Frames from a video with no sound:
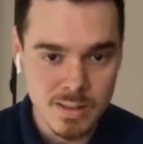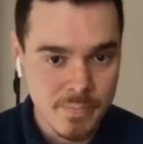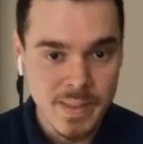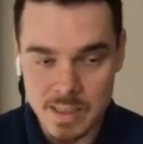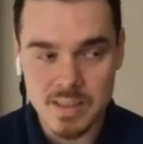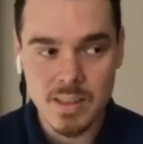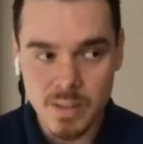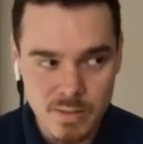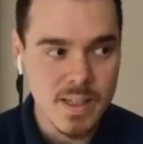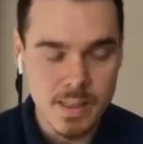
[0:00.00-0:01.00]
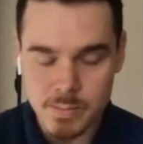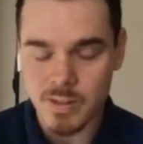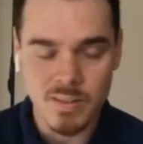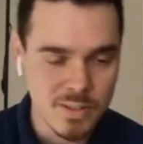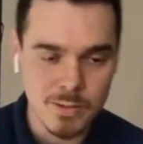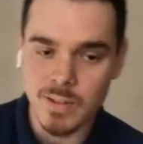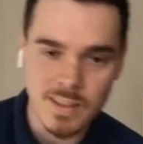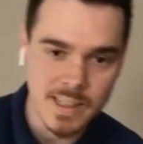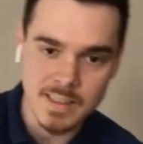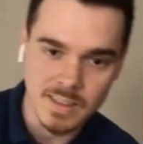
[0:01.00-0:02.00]
this is a good wake up call for the
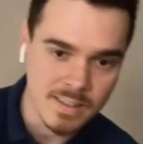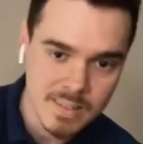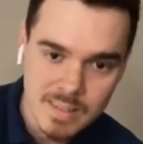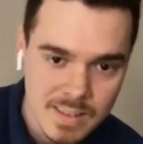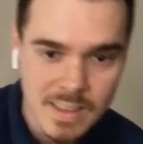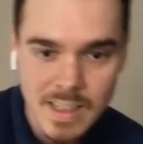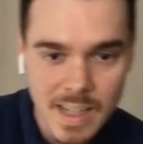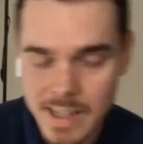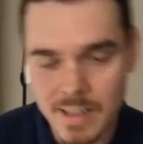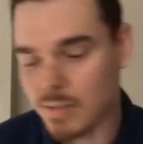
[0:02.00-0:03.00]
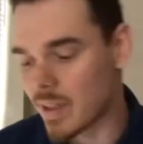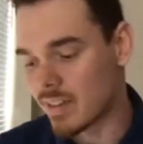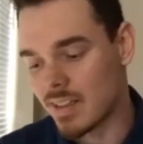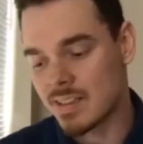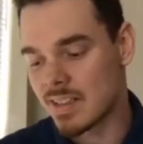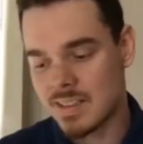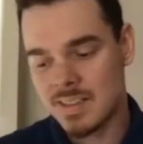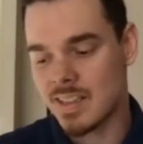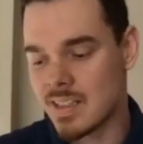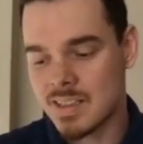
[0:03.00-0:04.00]
world, I think. I don't know, man.
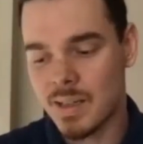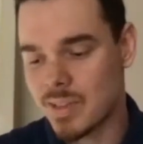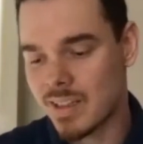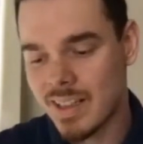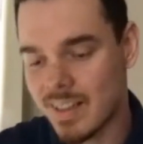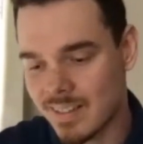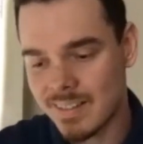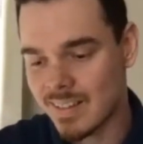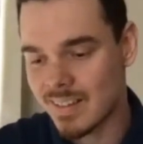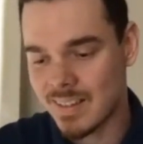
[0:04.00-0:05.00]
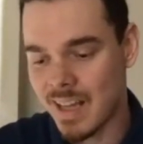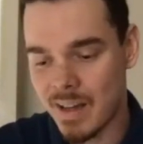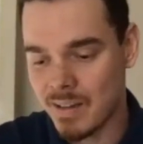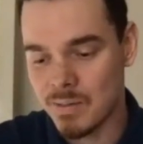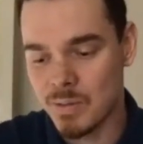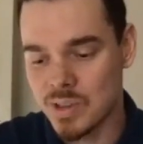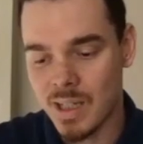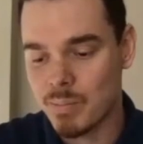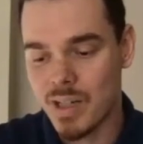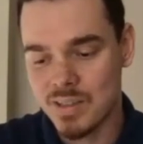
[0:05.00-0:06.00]
It's something that it was
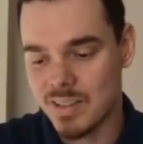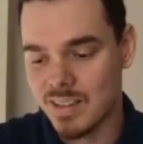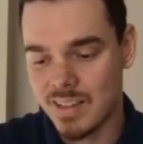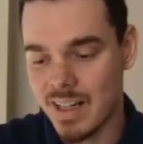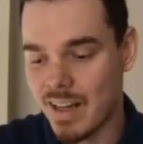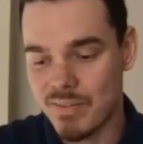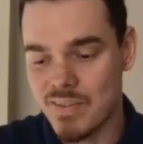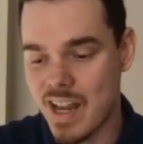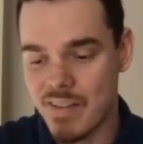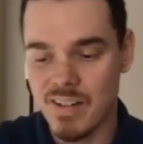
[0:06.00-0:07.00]
unprecedented, and I've never ever